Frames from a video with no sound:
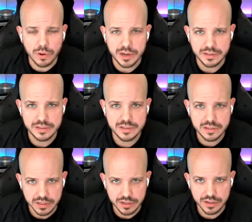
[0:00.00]
ones,
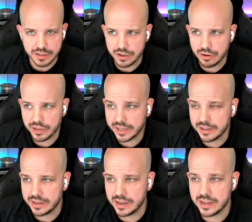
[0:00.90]
like
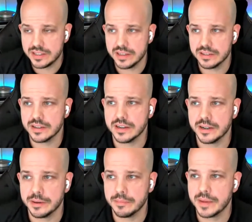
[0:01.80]

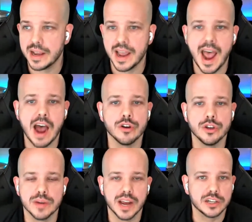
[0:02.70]
how
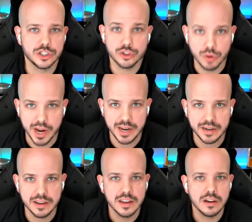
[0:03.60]
you would actually train